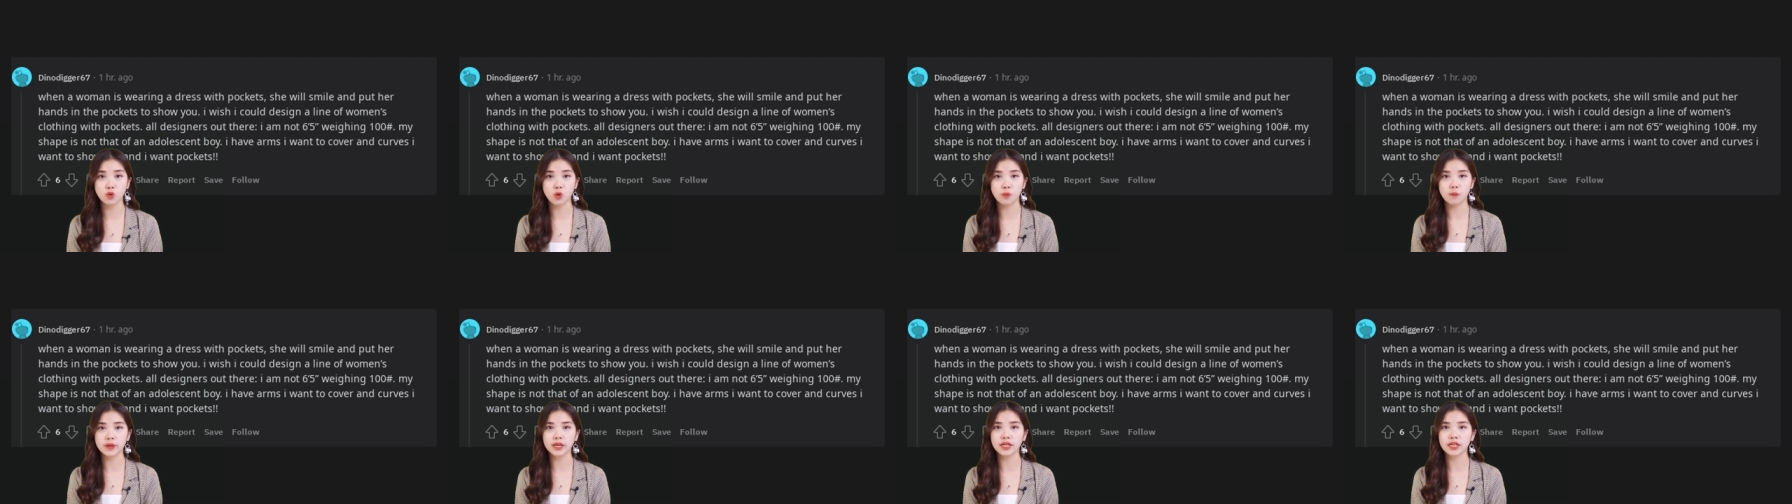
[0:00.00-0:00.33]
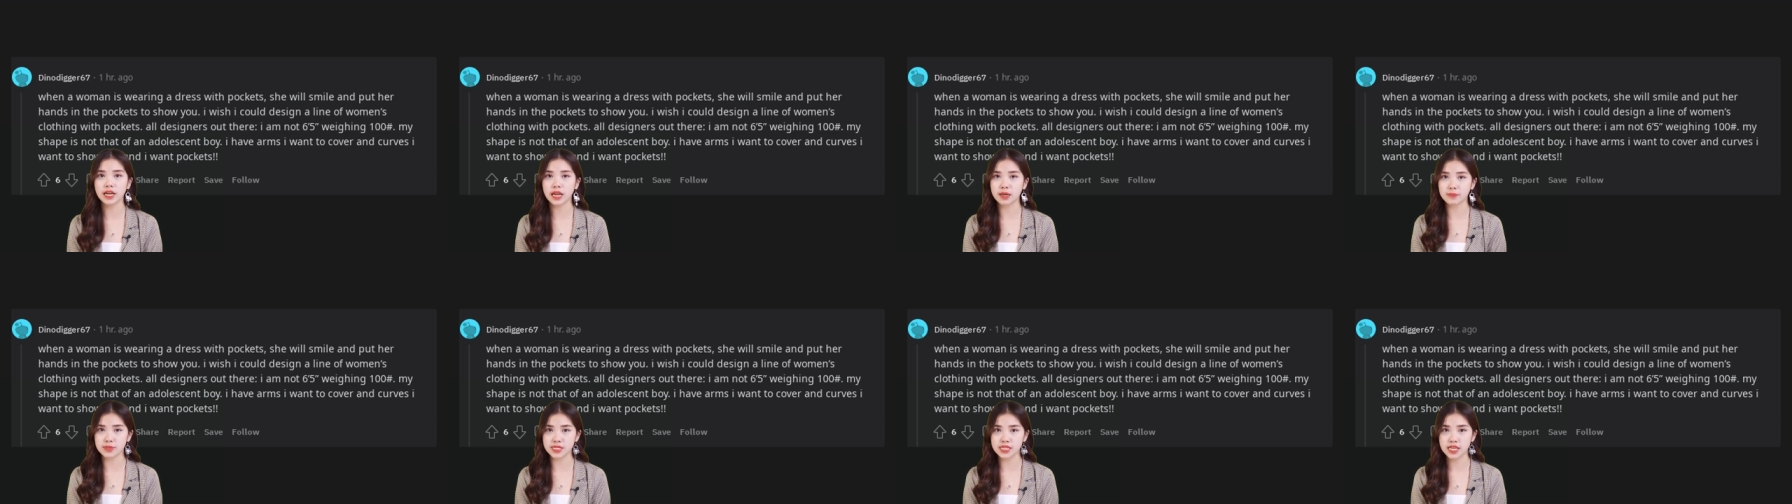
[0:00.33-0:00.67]
she
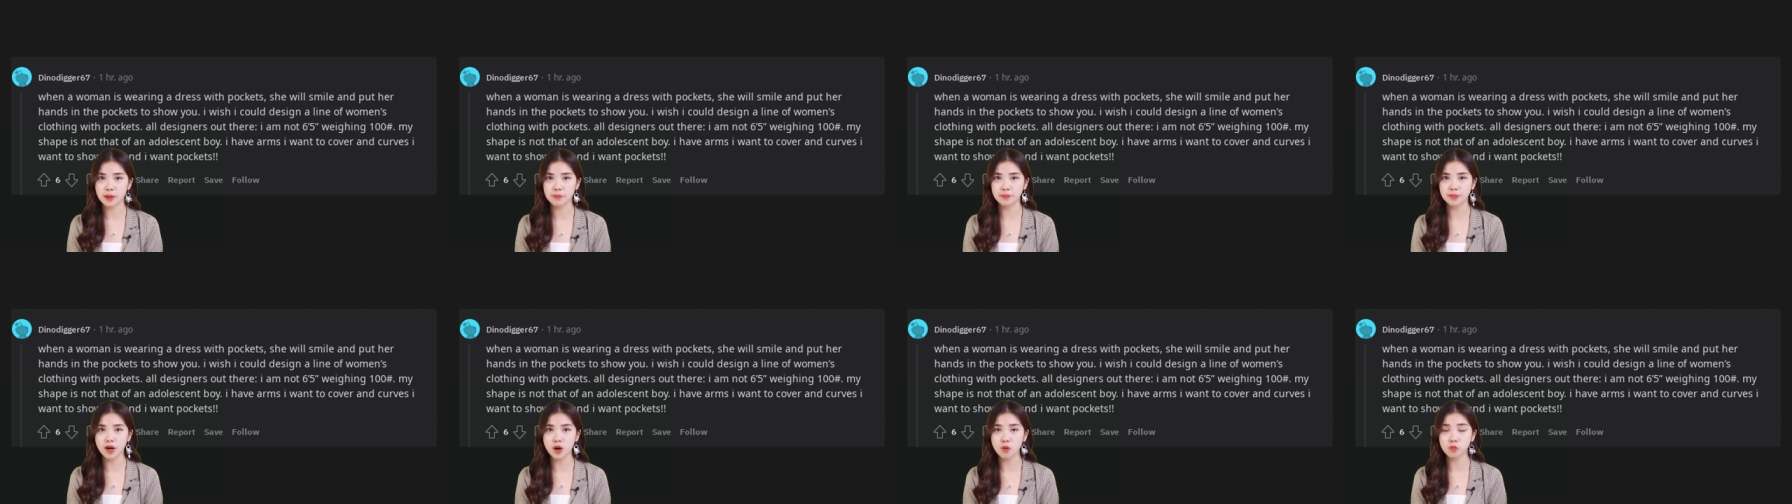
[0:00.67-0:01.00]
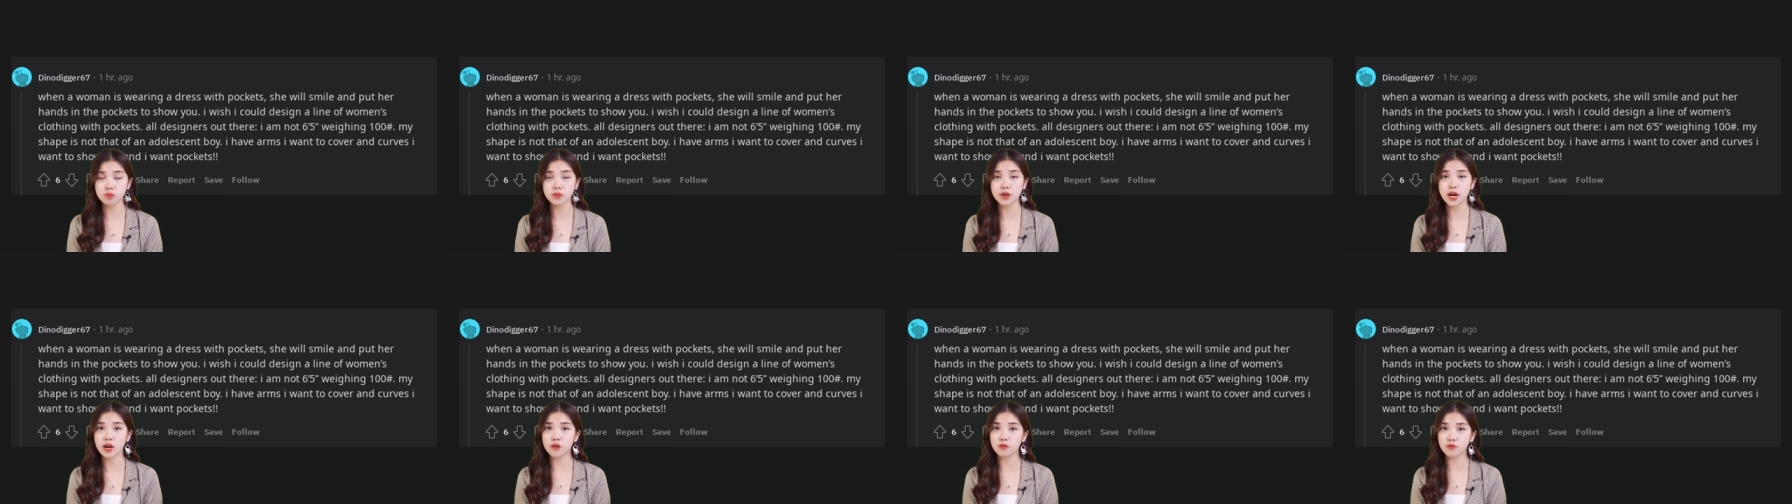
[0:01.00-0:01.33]
will
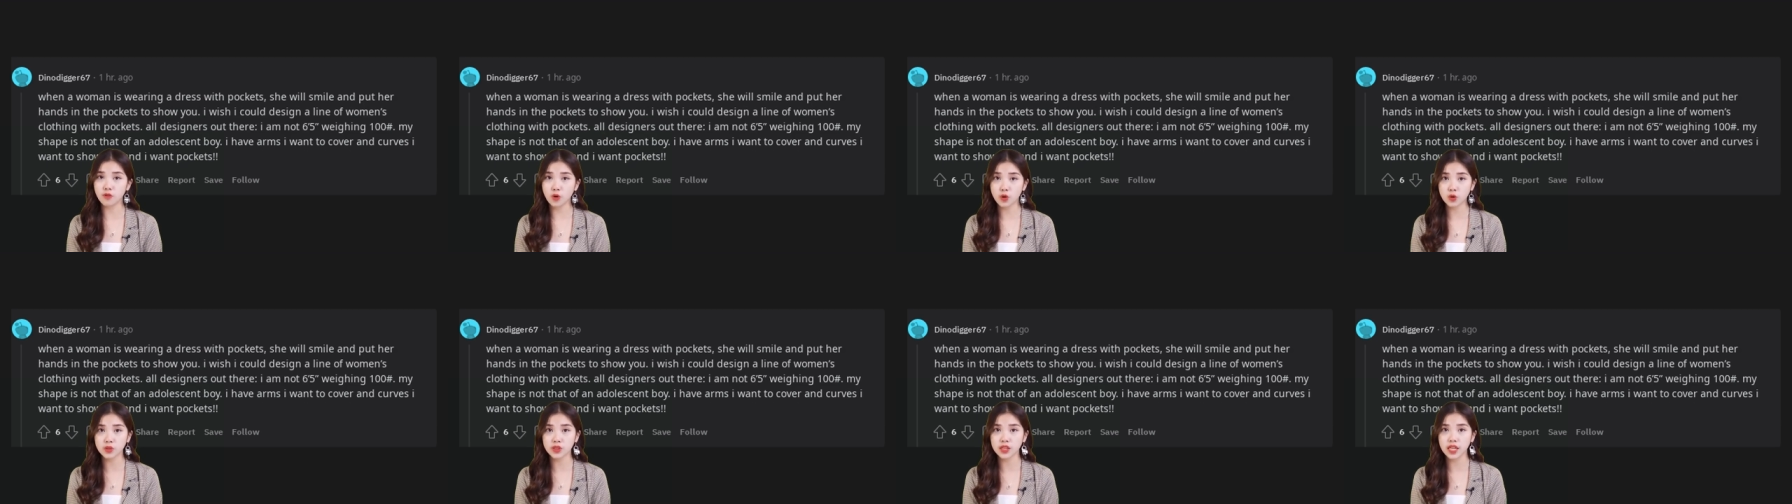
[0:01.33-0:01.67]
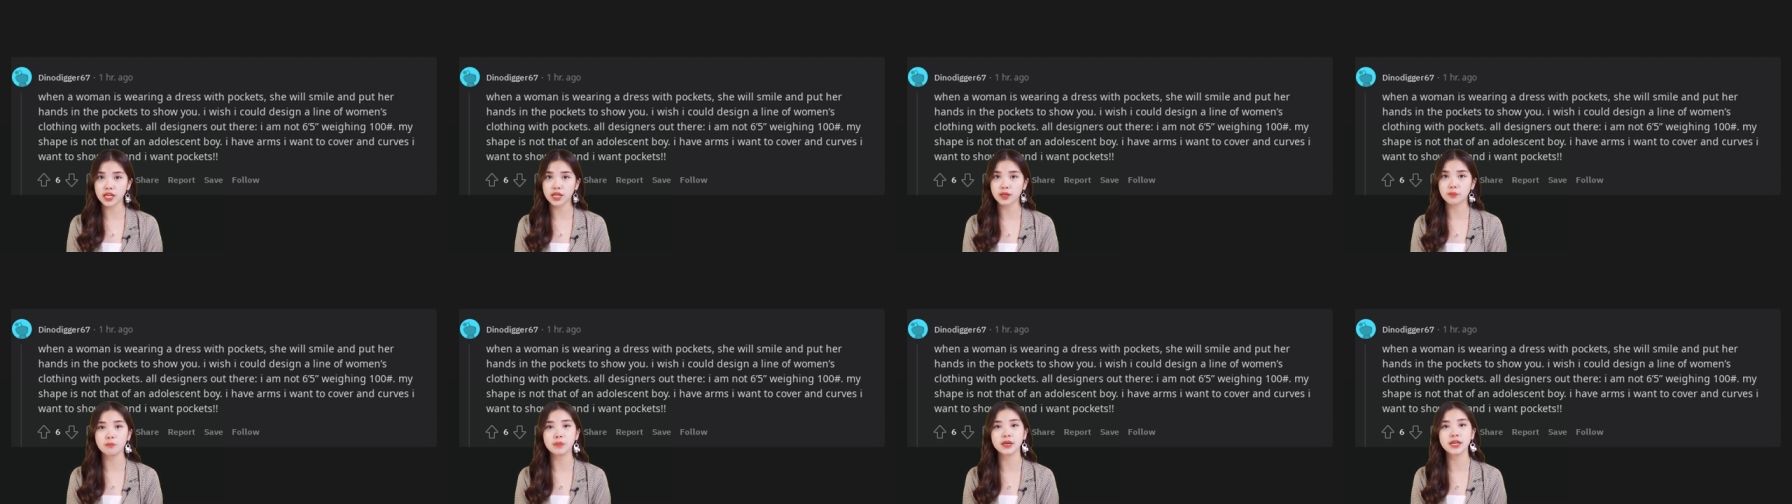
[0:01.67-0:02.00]
smile and put her
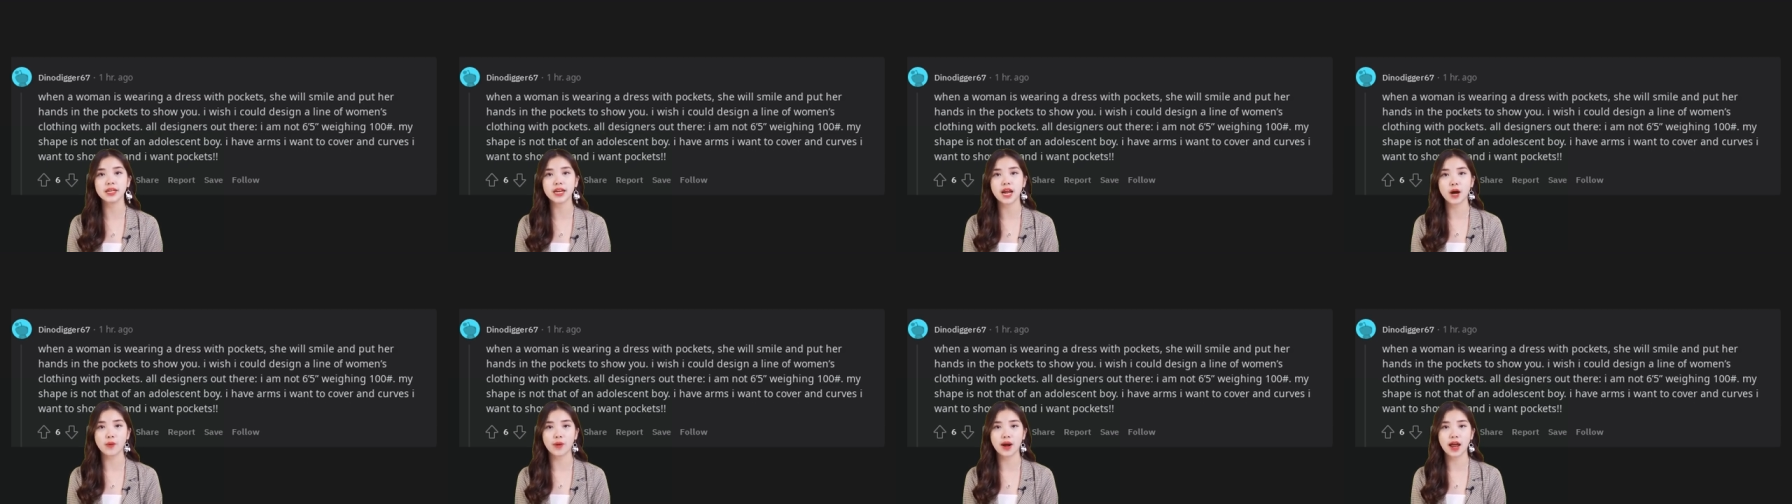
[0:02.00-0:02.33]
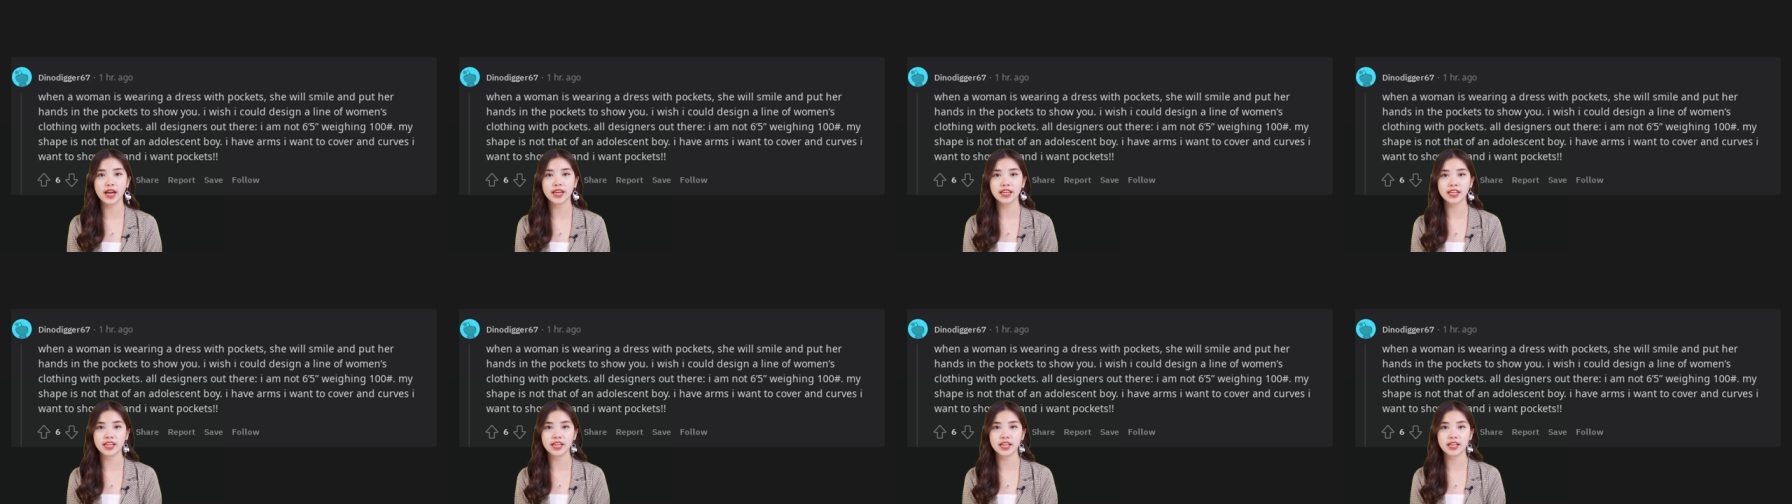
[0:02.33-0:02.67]
hands in the
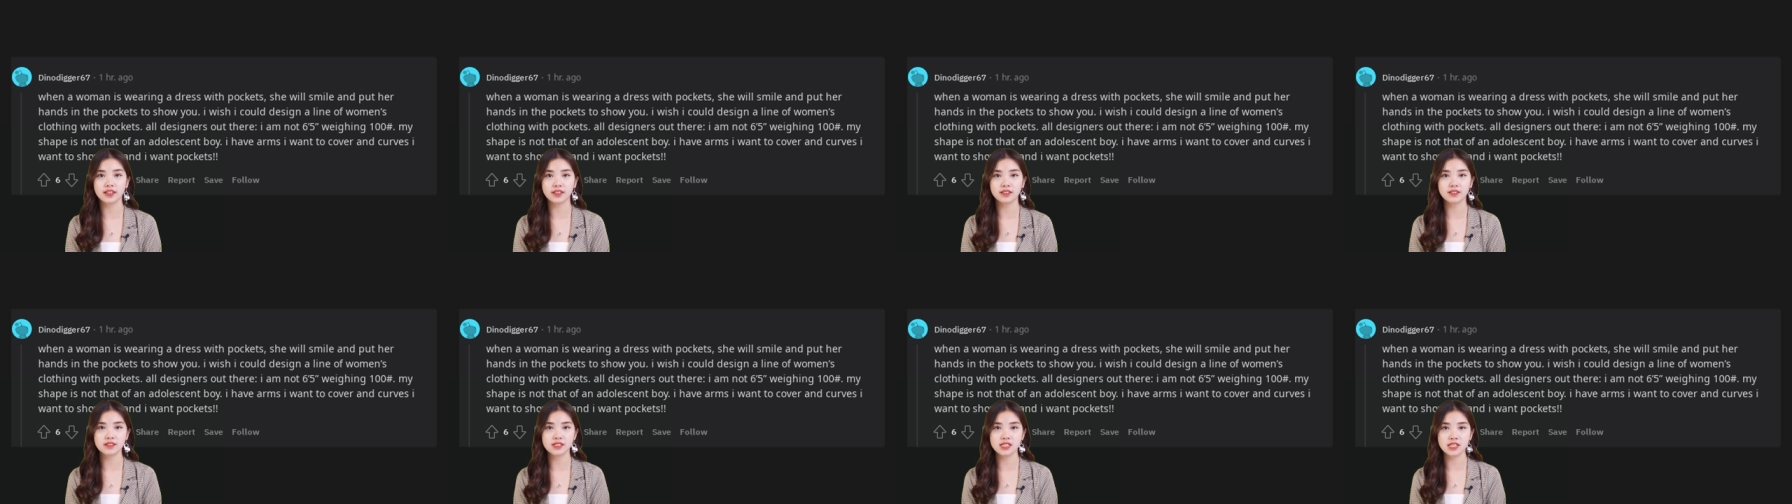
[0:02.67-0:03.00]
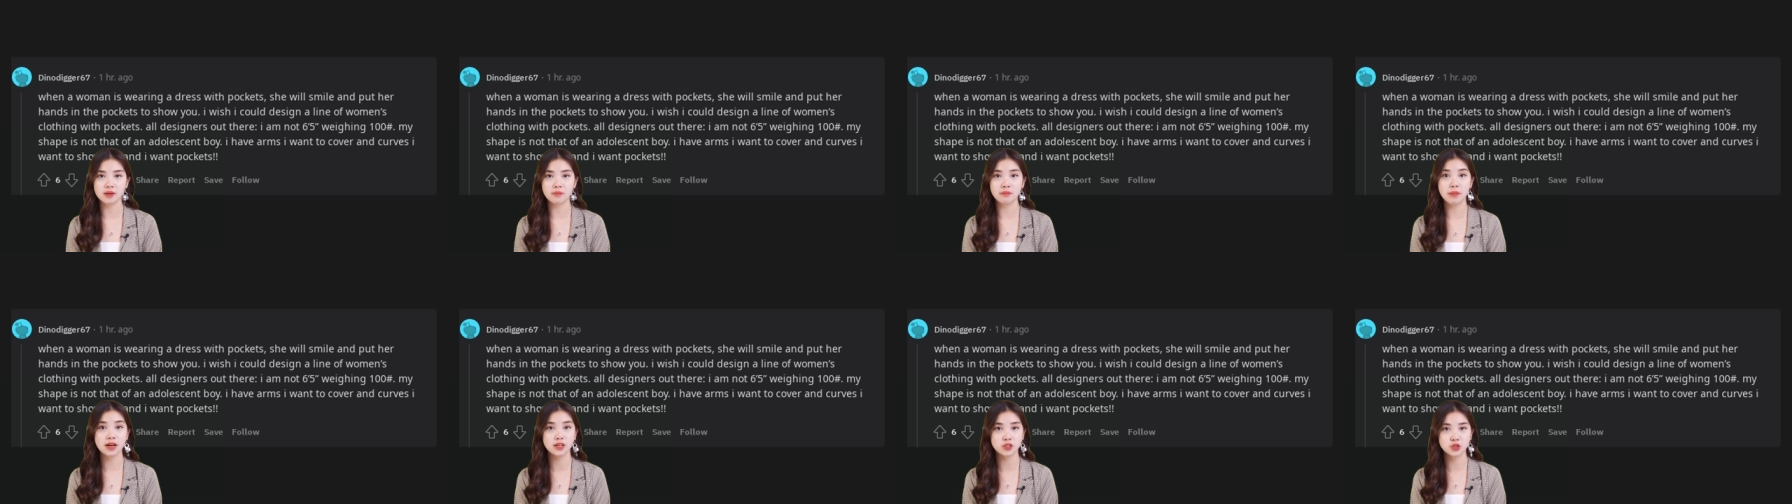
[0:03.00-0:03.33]
pockets to
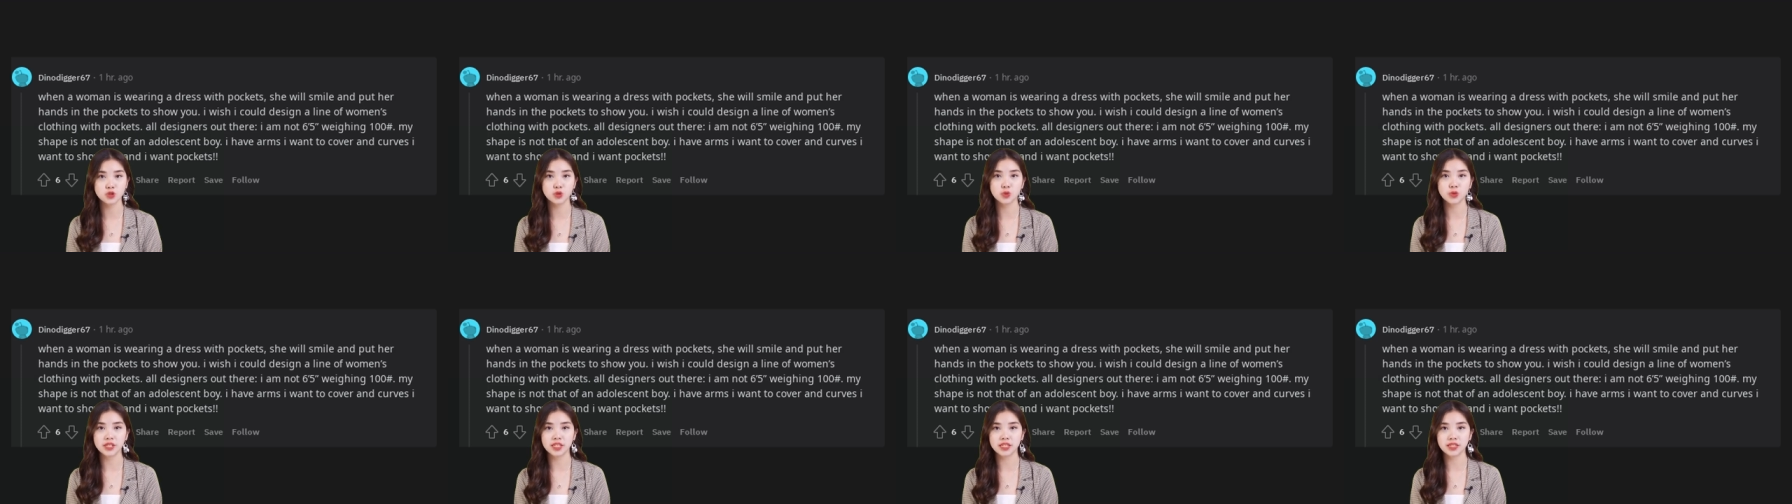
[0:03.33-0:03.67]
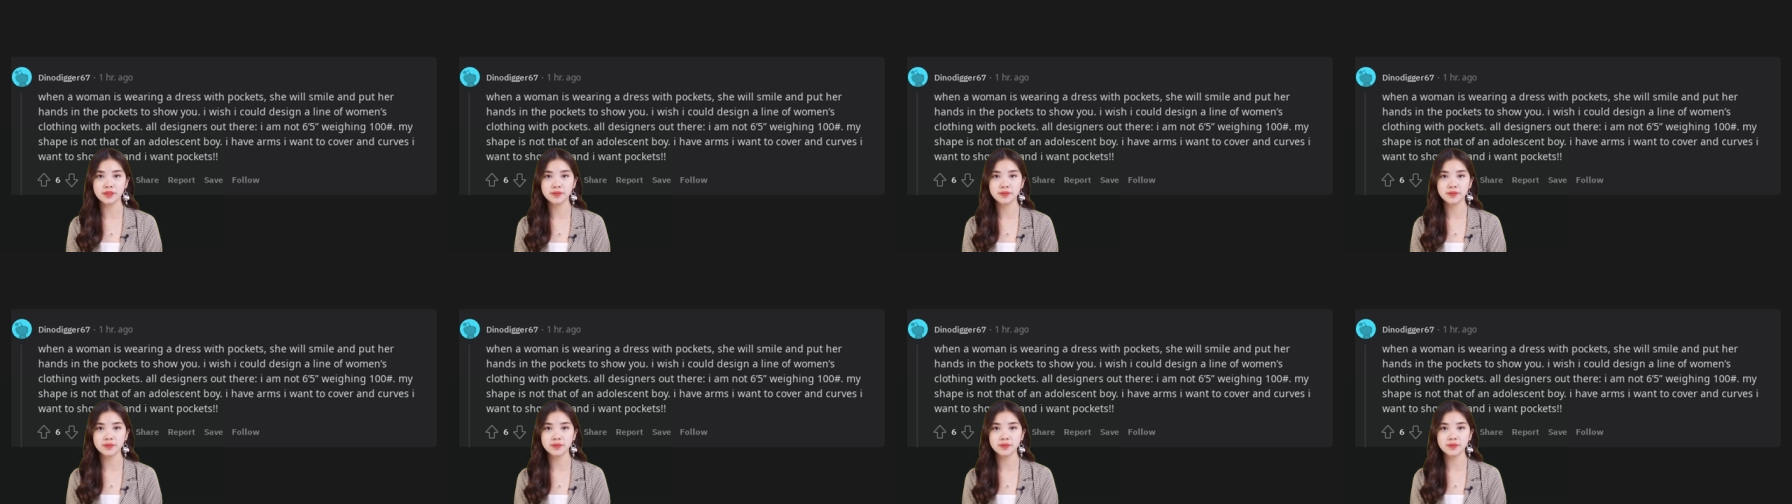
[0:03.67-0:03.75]
show you.